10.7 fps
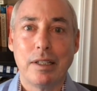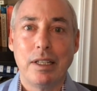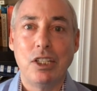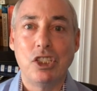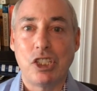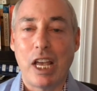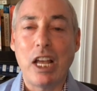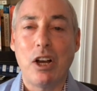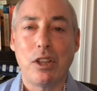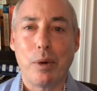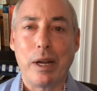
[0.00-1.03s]
He's saying
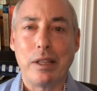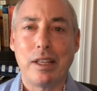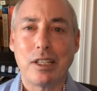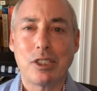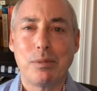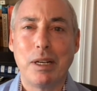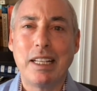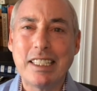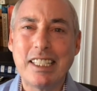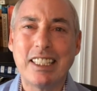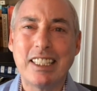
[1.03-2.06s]
all the right things, but it
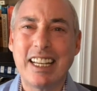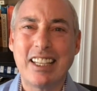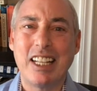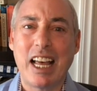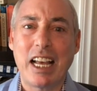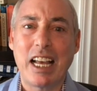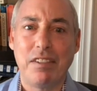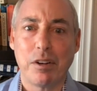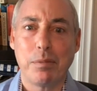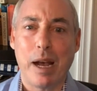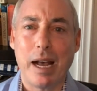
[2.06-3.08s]
doesn't look like there's a lot of
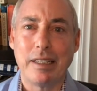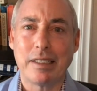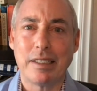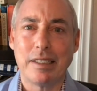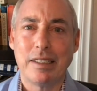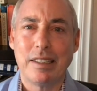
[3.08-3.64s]
effort behind it.